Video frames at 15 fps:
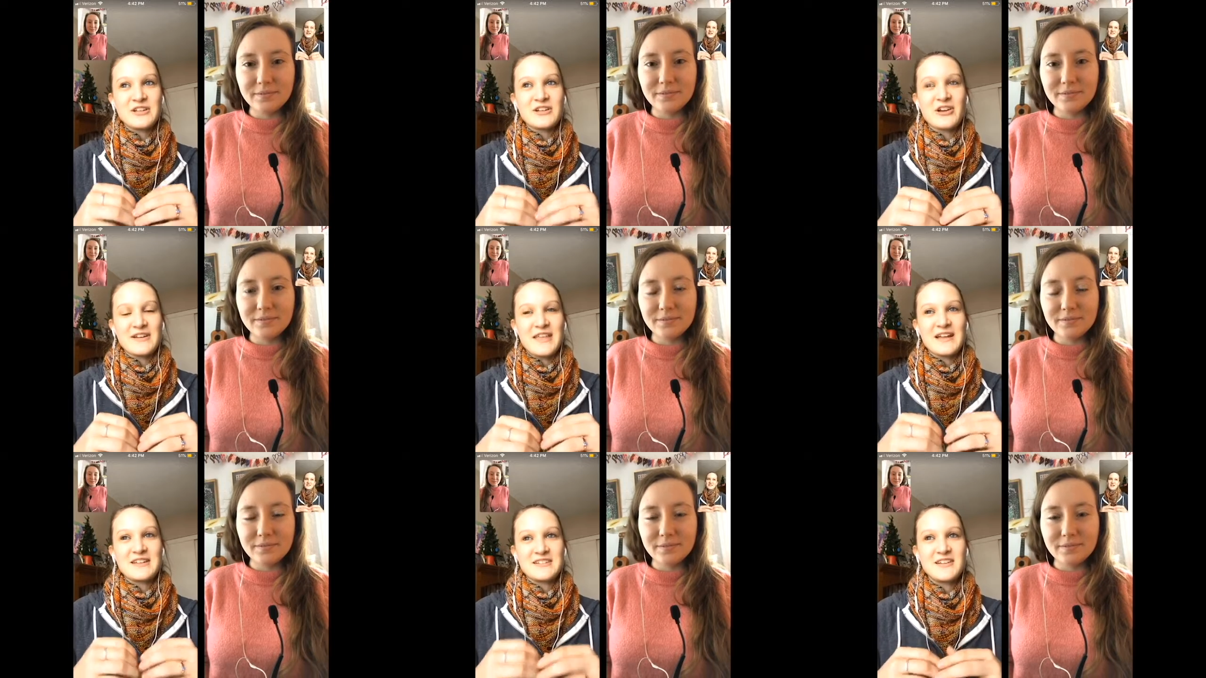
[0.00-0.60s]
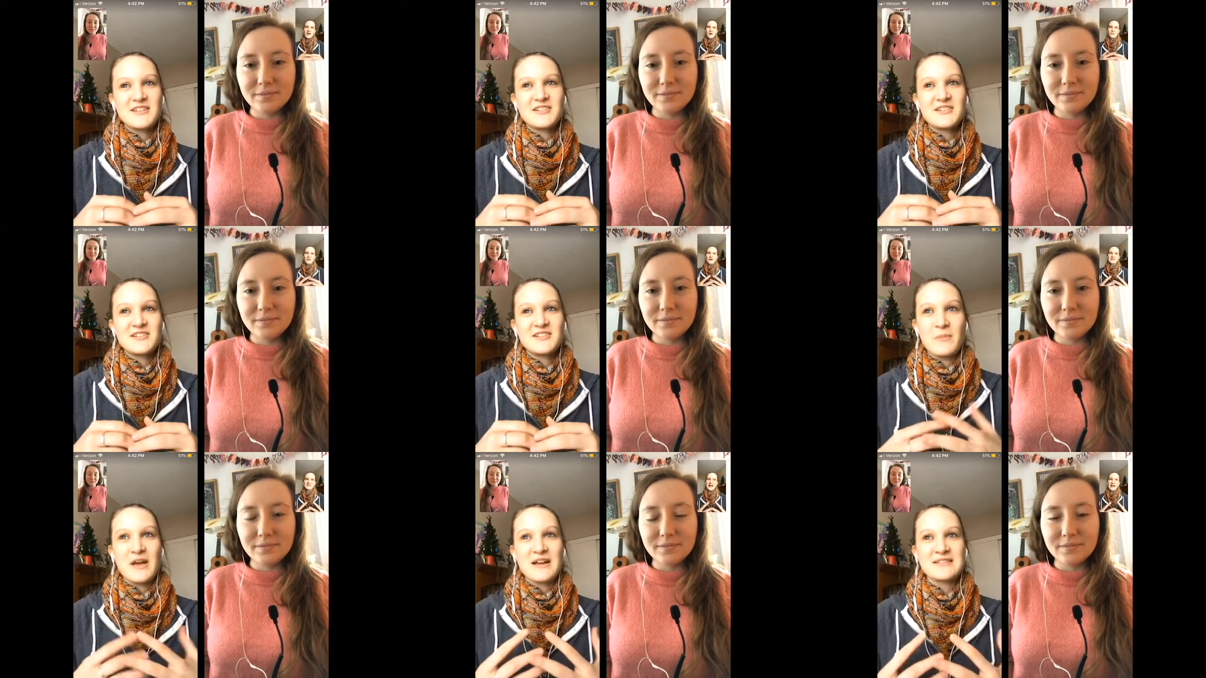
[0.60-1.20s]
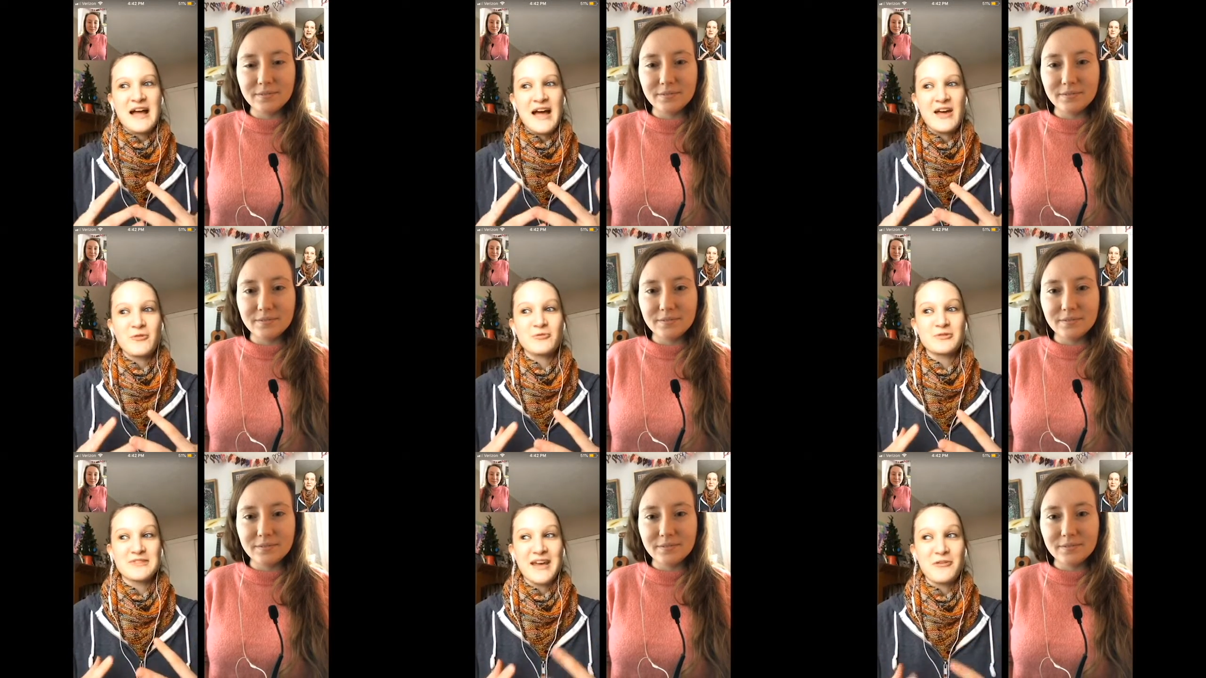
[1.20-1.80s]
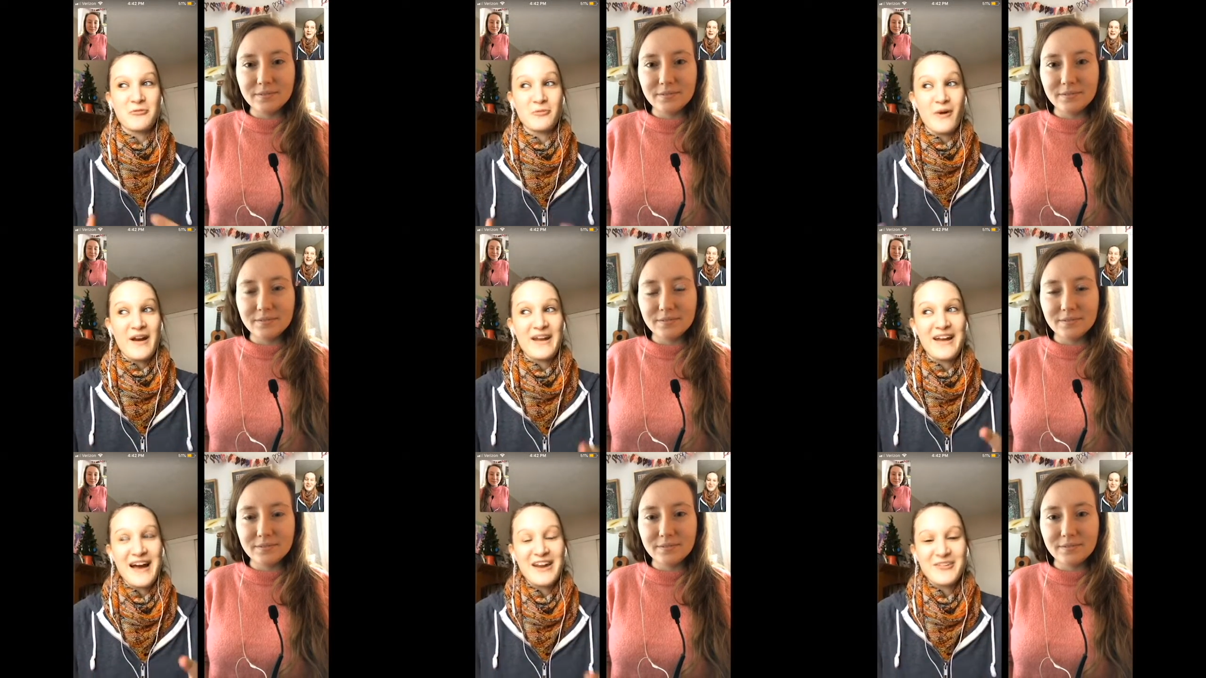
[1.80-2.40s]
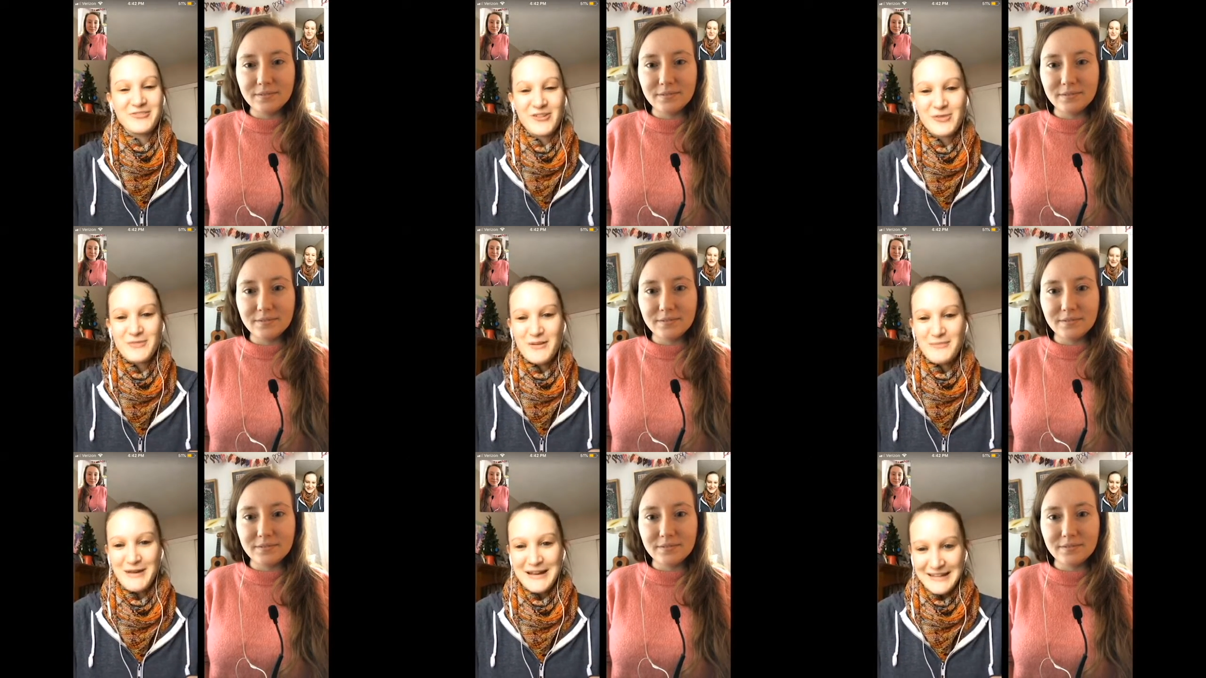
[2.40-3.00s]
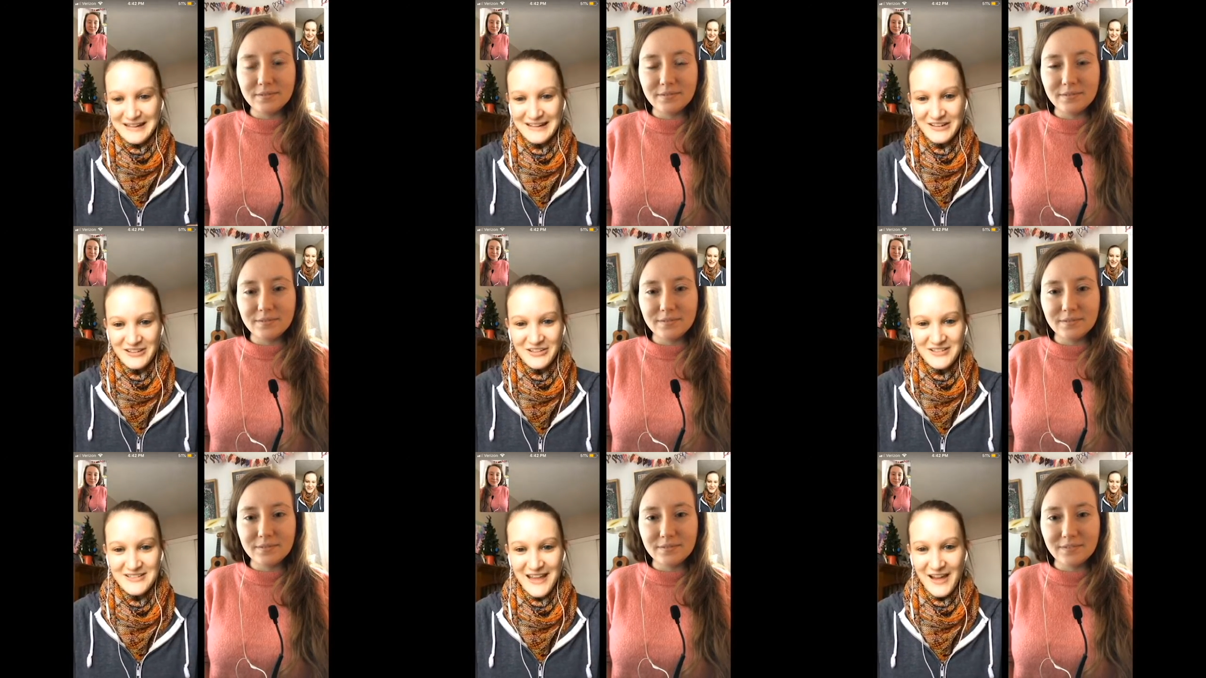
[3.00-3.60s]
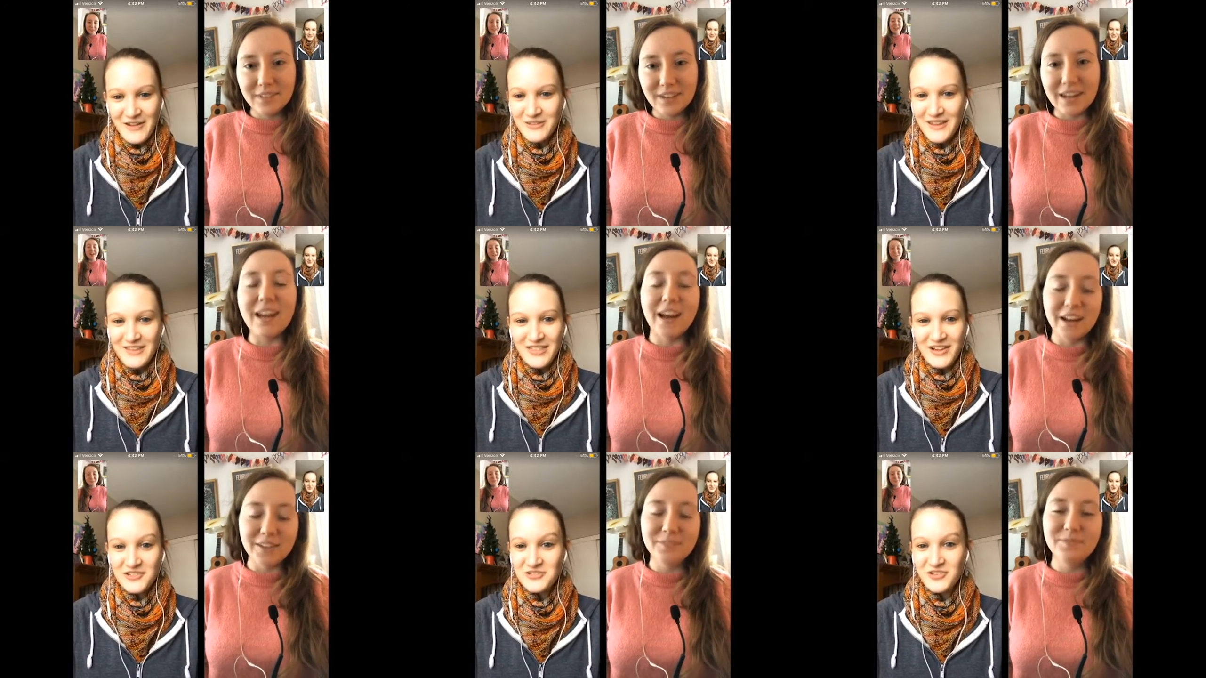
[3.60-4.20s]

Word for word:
Speaker 1: to look at that stitch count because I was like running out of room on my needles. I was like, there's